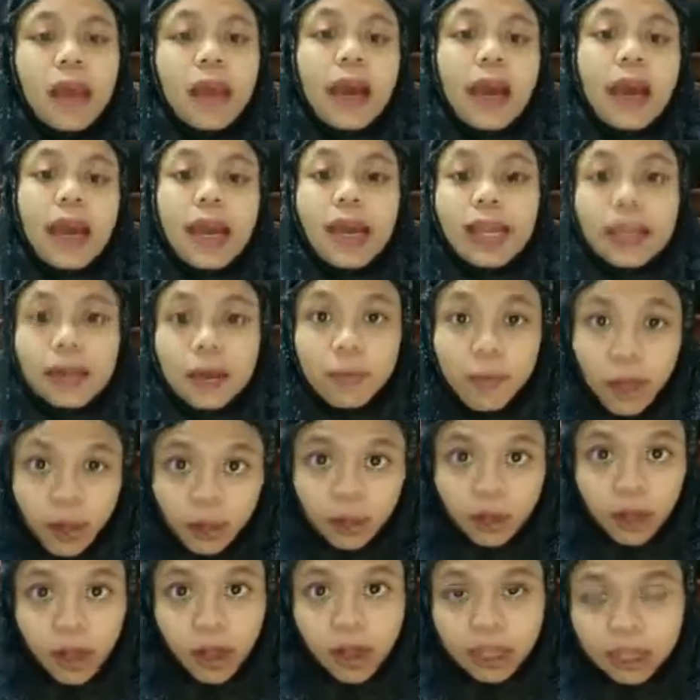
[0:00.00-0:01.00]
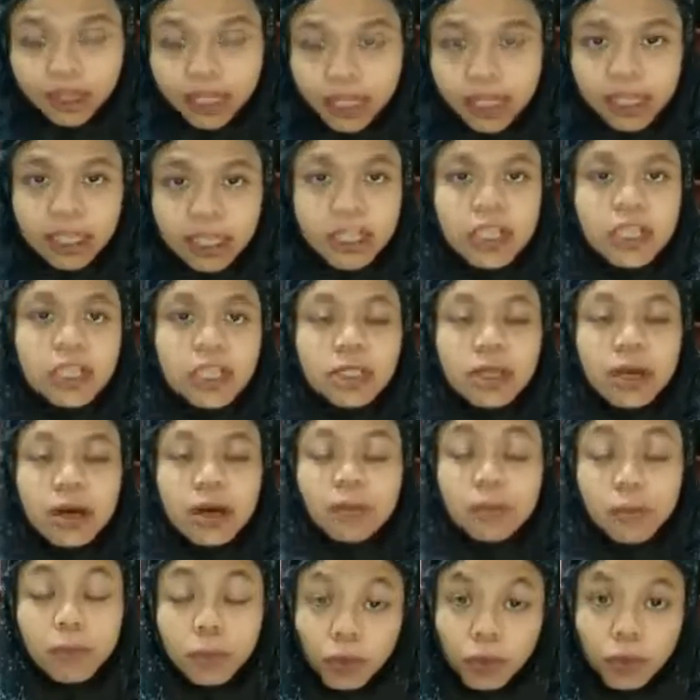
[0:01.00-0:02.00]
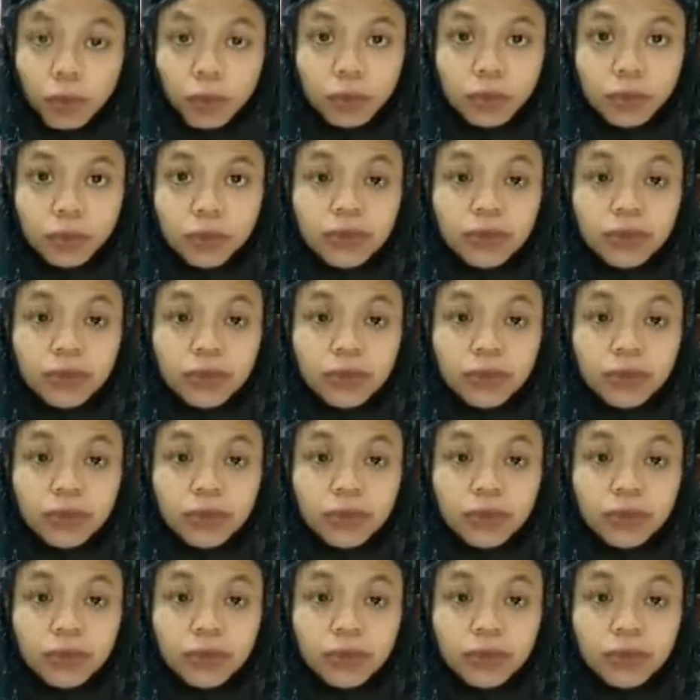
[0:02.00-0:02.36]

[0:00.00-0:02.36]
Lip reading: And about Old English prose,